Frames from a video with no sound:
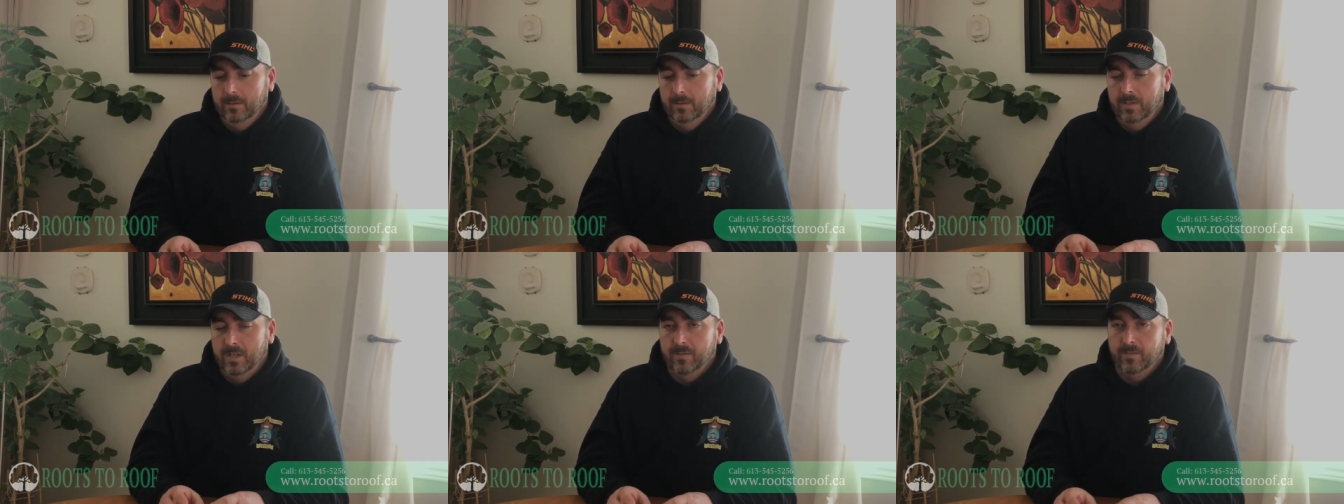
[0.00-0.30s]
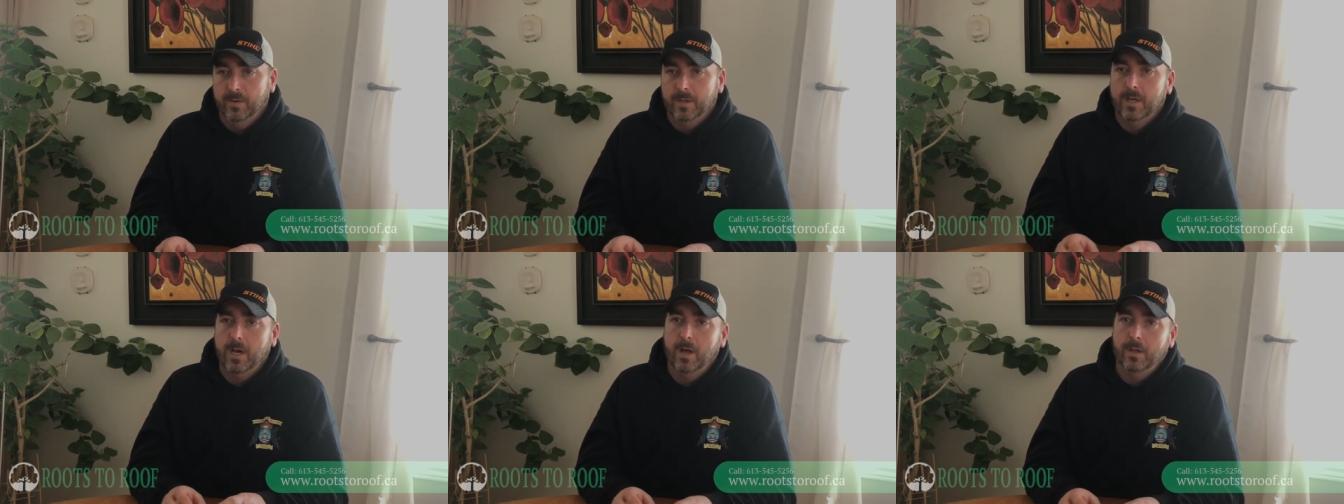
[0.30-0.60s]

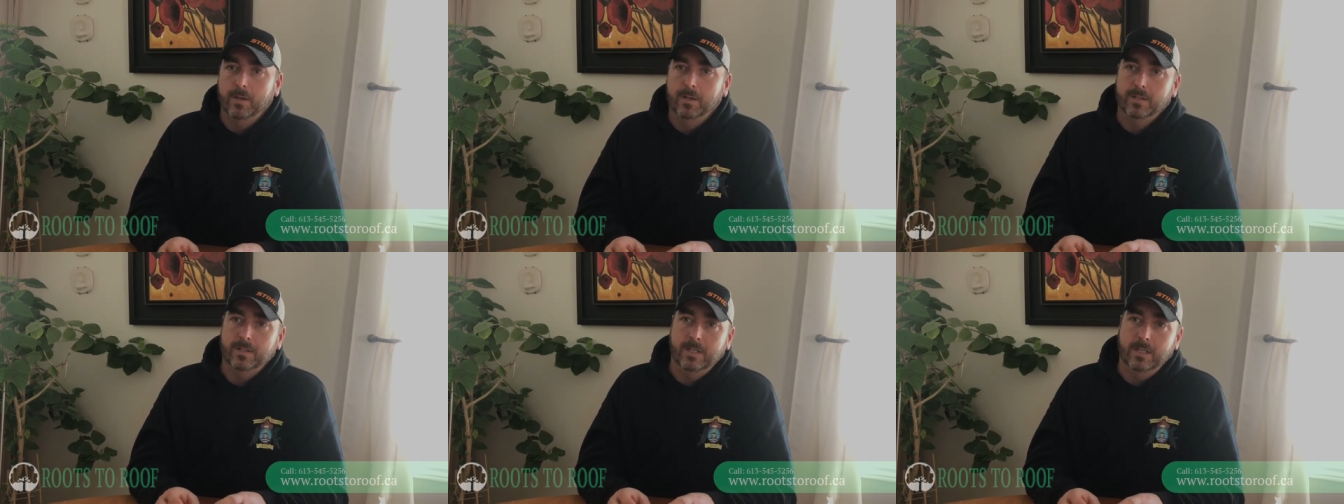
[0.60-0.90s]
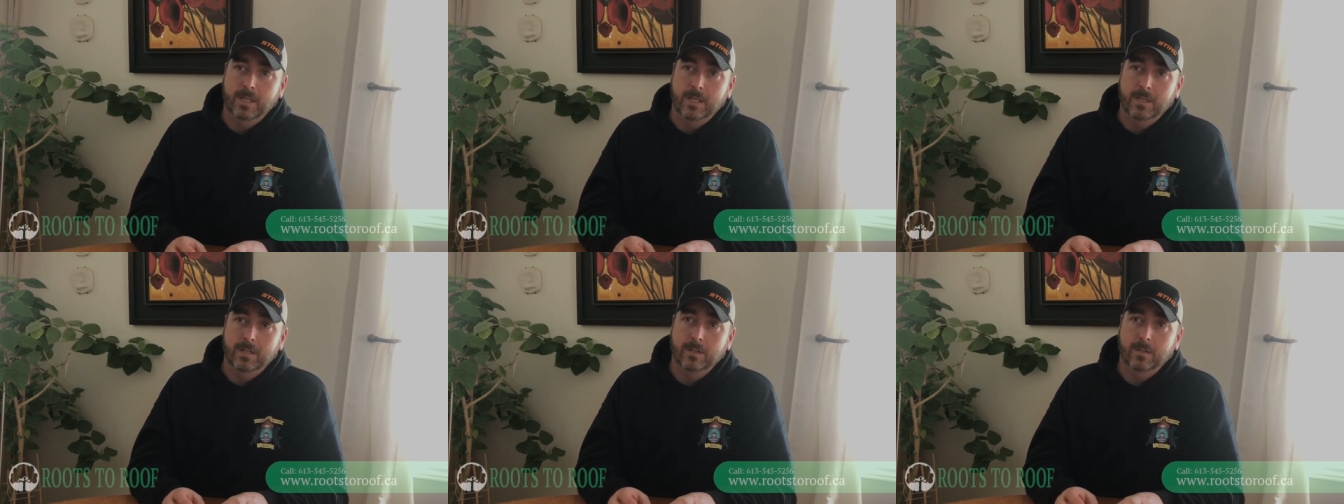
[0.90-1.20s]
different colors
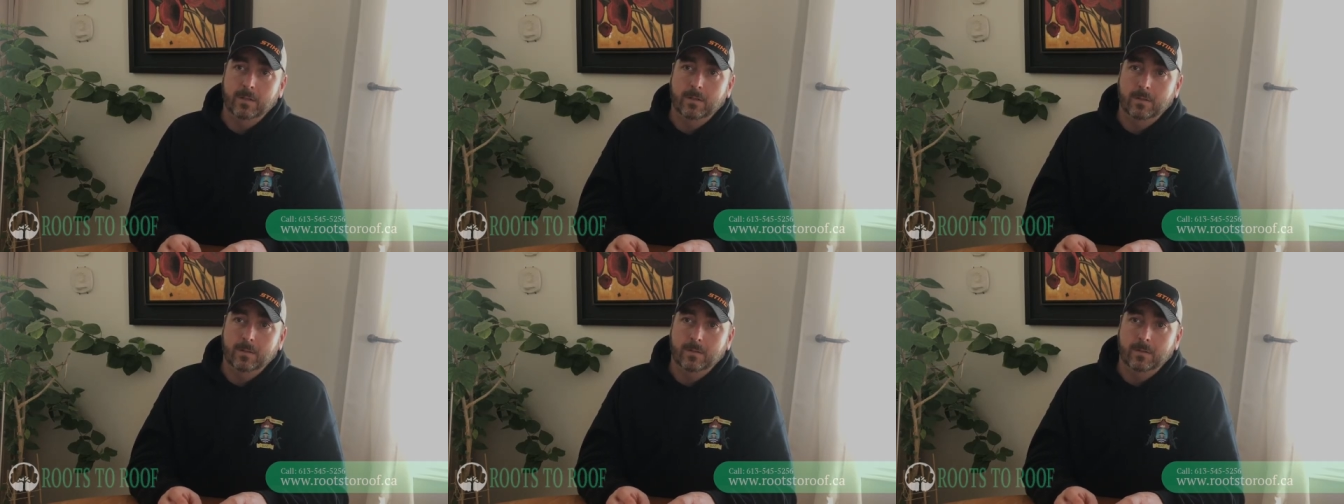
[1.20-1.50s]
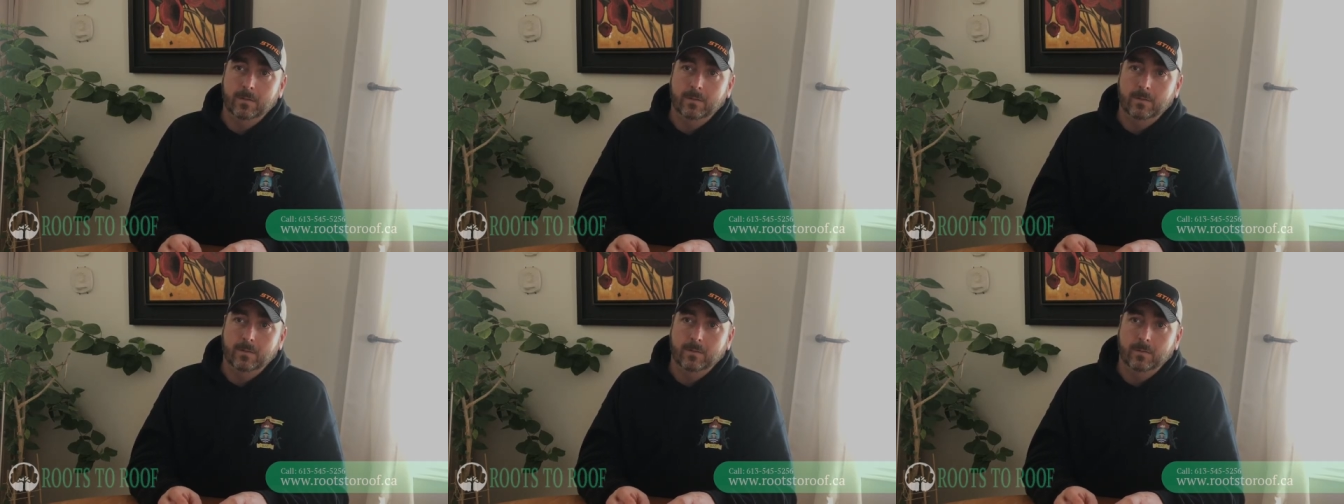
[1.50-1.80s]
in
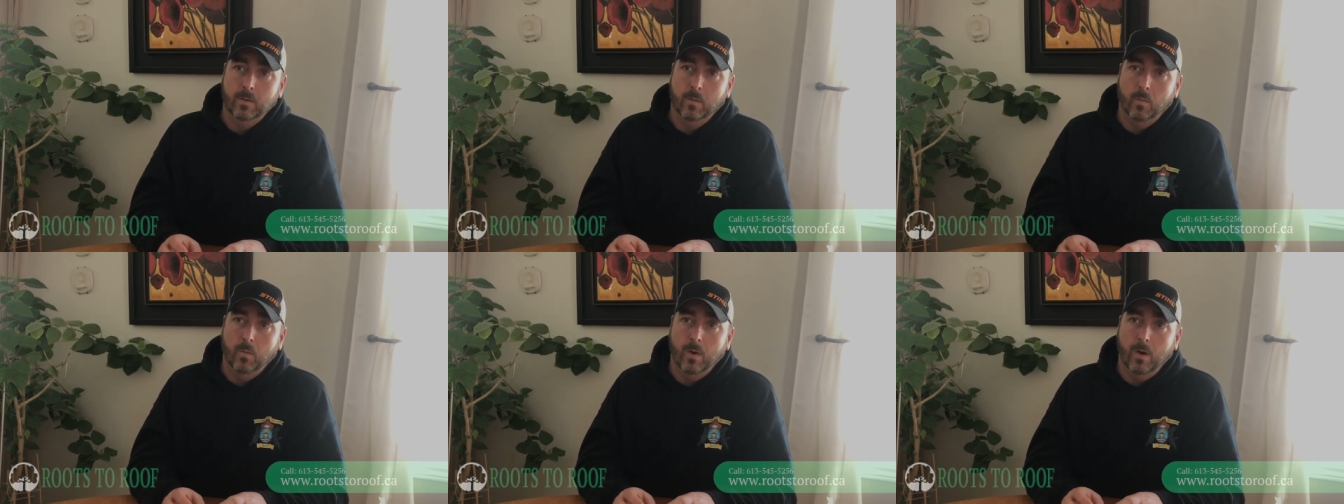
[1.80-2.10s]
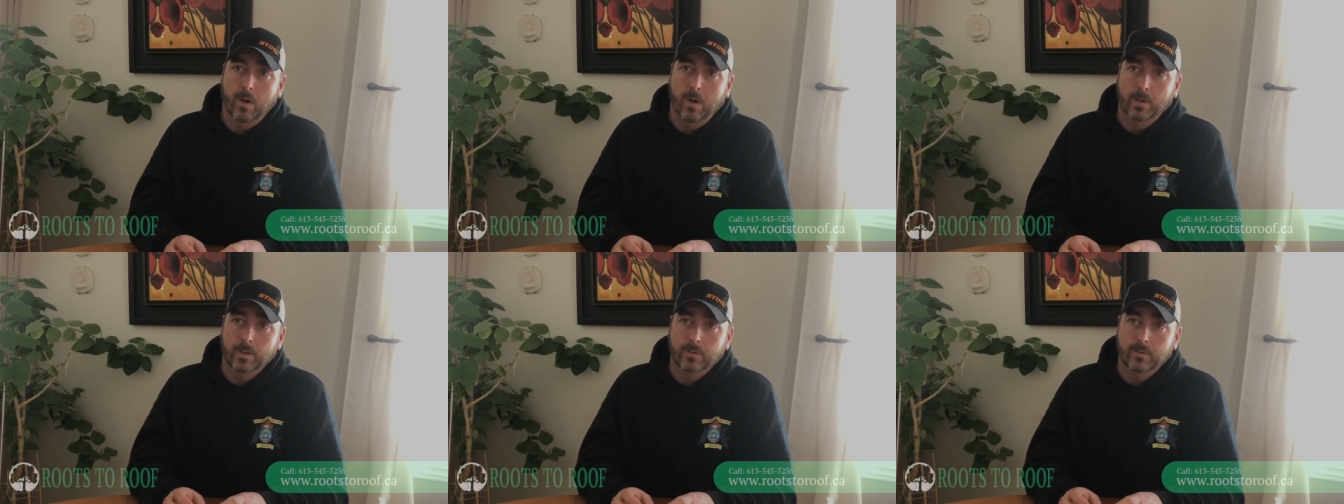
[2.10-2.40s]
the
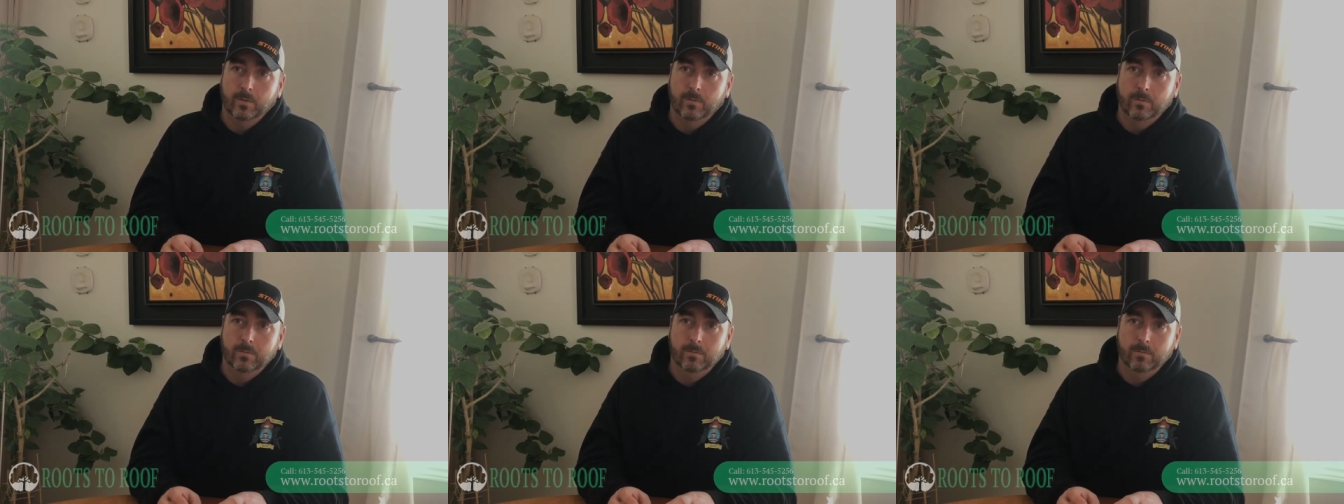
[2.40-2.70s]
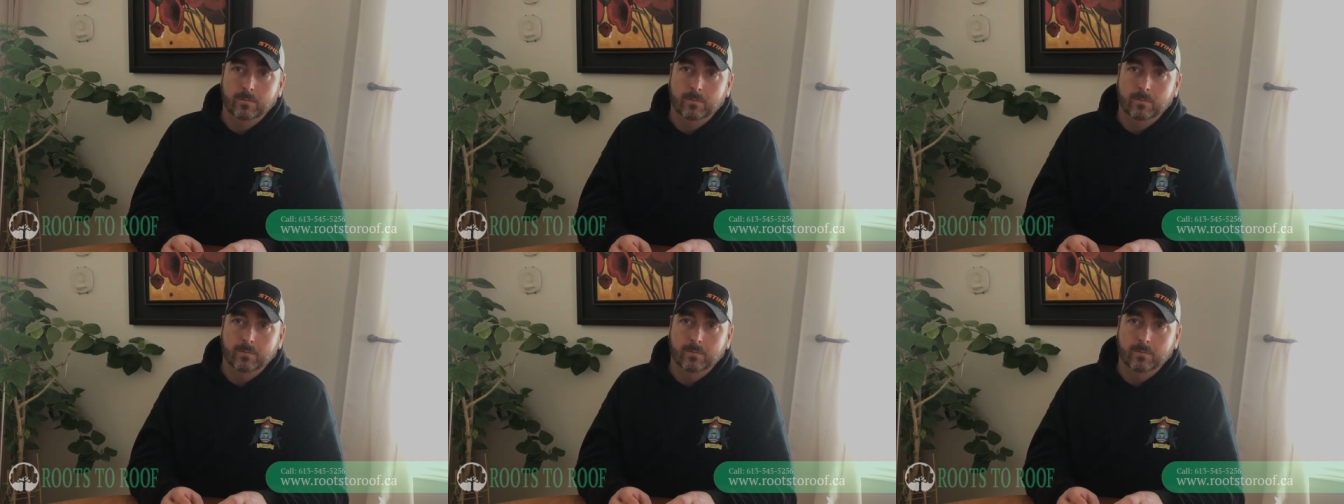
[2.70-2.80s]
walls